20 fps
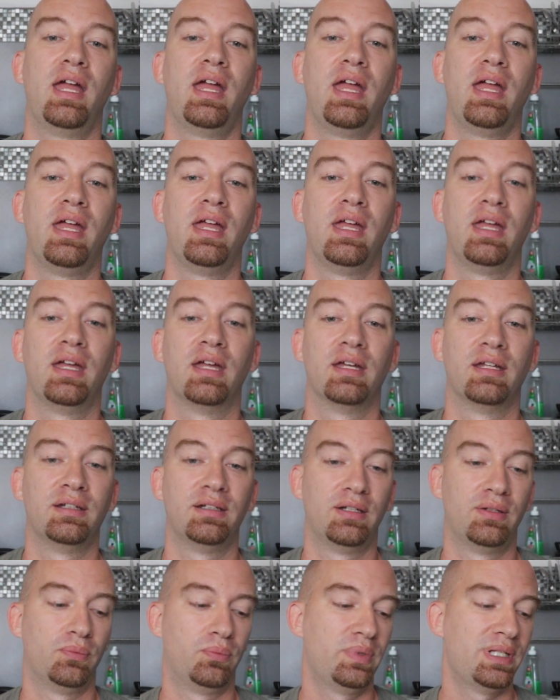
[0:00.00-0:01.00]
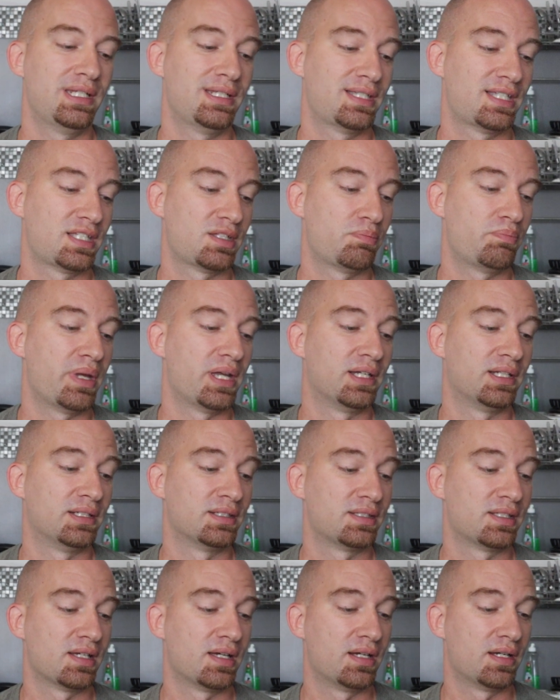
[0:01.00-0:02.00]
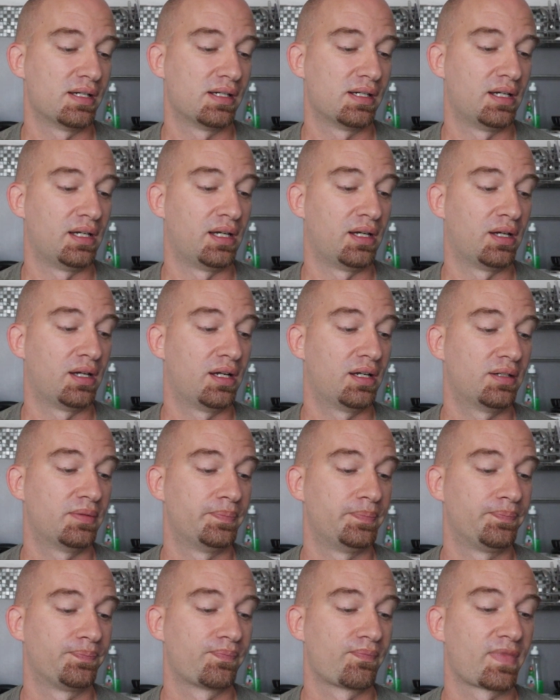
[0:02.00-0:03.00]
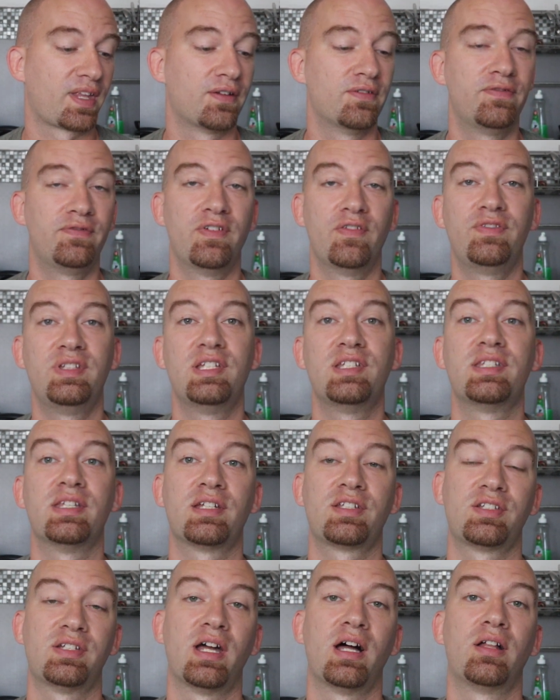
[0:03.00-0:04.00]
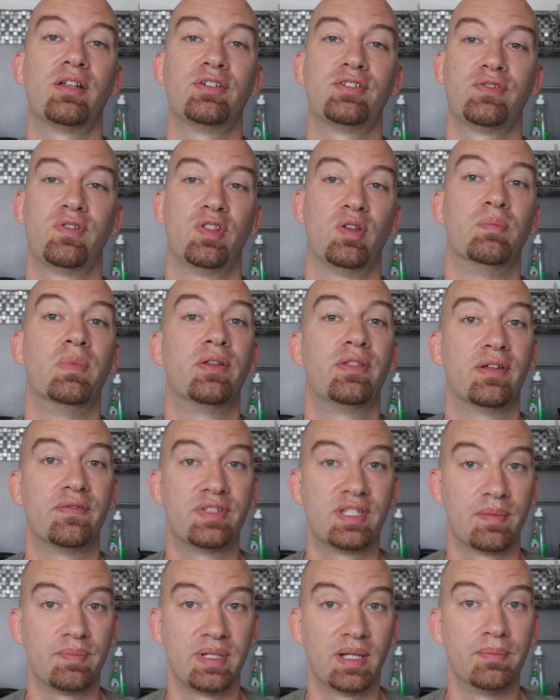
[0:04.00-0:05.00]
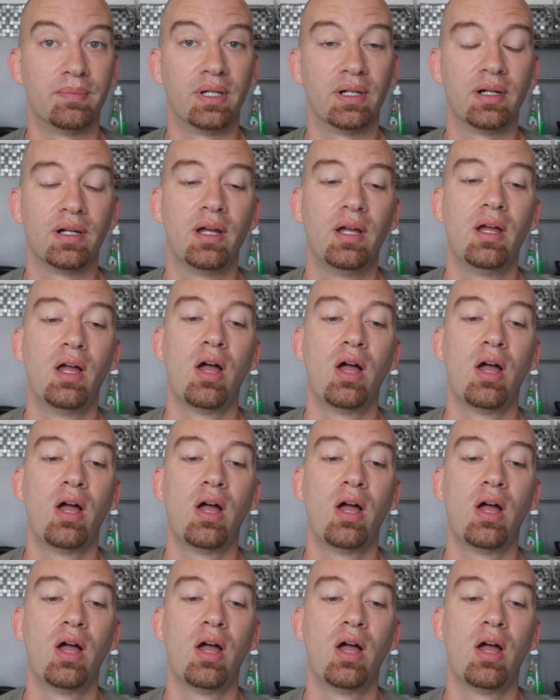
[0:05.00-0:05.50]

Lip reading: And we spent $56 for the month of September.